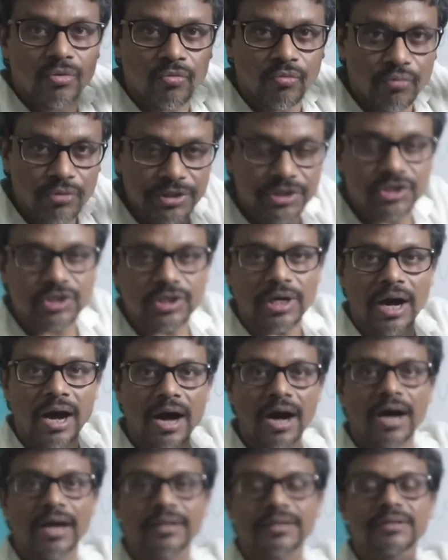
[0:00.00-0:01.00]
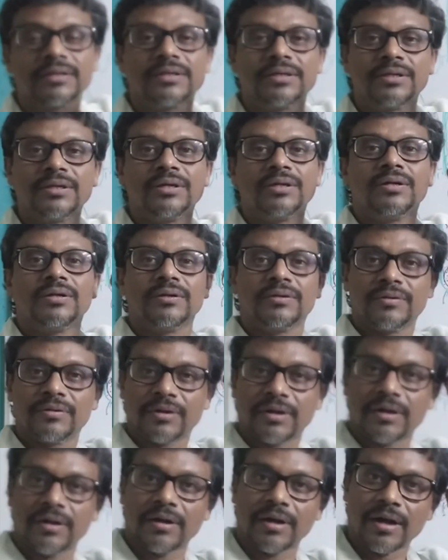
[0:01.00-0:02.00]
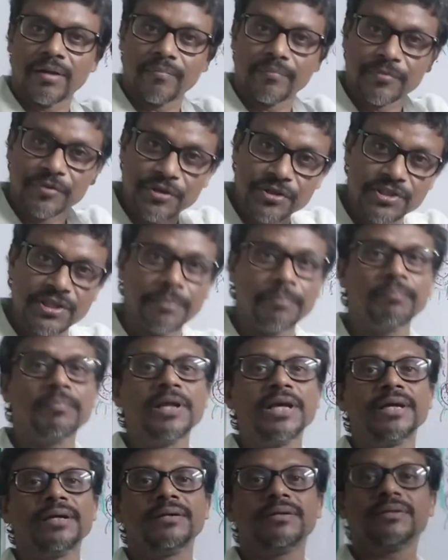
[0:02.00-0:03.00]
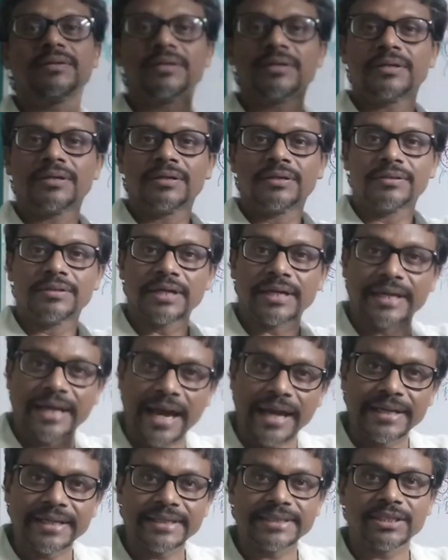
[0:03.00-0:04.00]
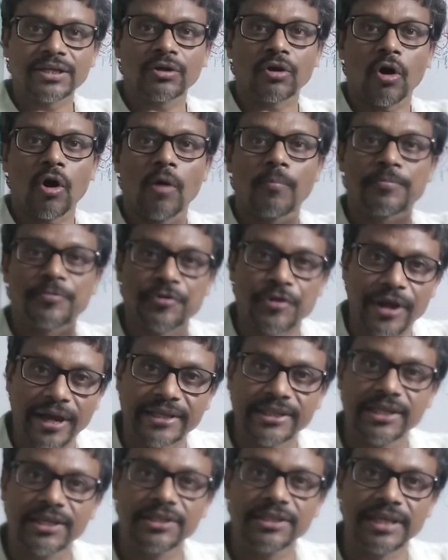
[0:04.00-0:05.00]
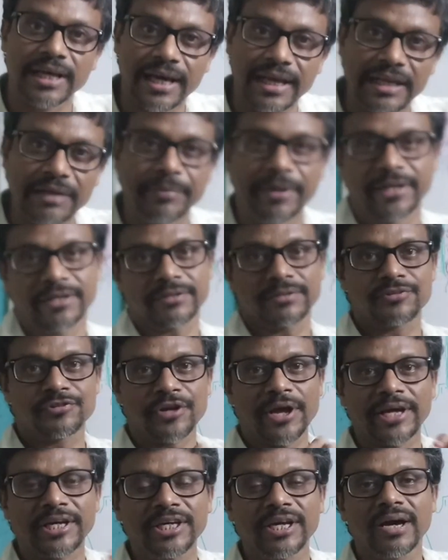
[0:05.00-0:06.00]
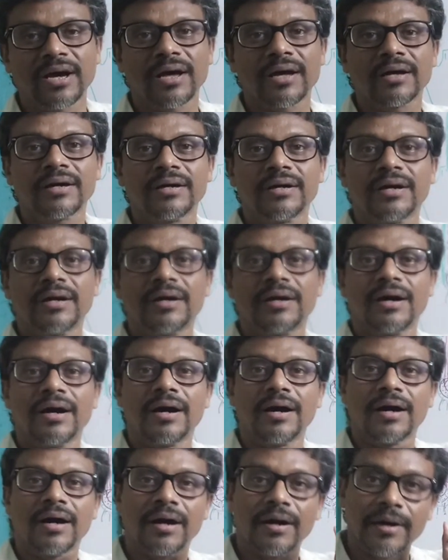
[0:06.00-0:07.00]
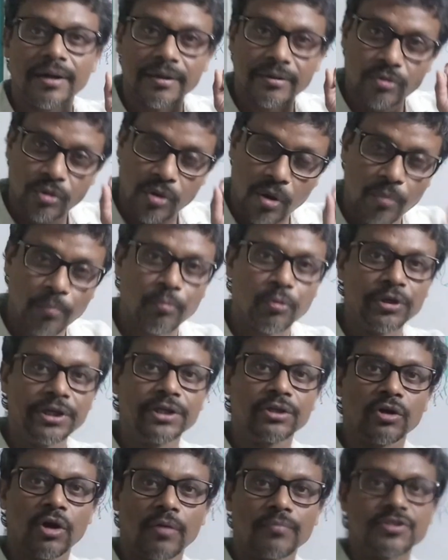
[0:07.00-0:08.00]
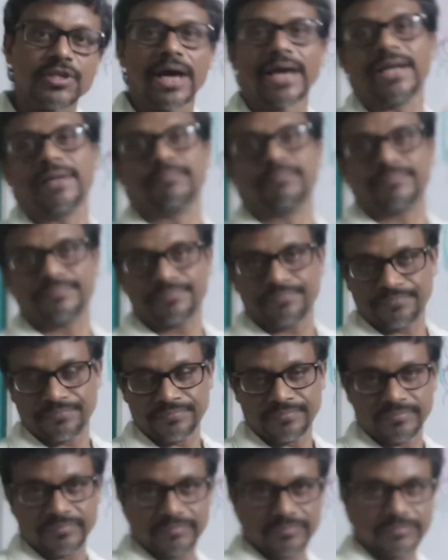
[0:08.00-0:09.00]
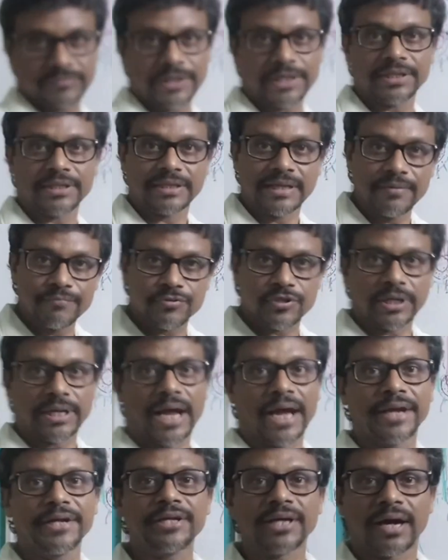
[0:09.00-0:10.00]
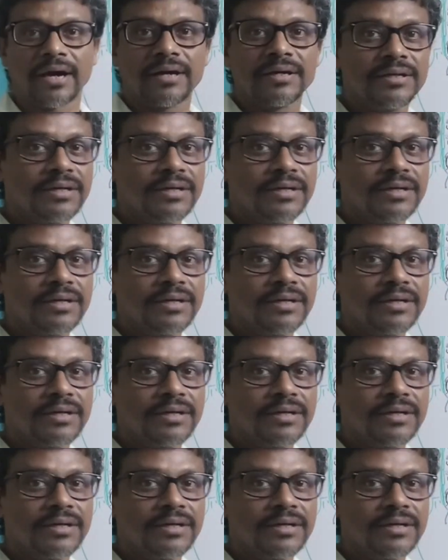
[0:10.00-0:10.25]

which are resembling the character of tracheary element, trachea component of xylem. That gives an idea.